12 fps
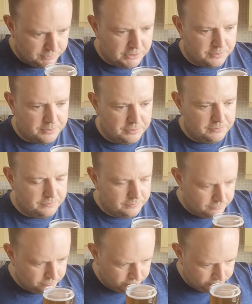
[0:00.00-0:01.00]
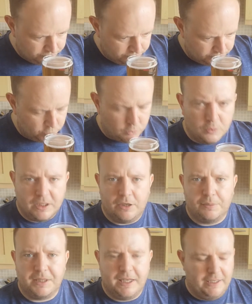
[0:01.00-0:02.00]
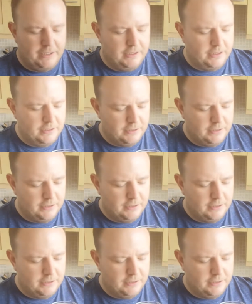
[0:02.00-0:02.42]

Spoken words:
Ooh, now I'm getting.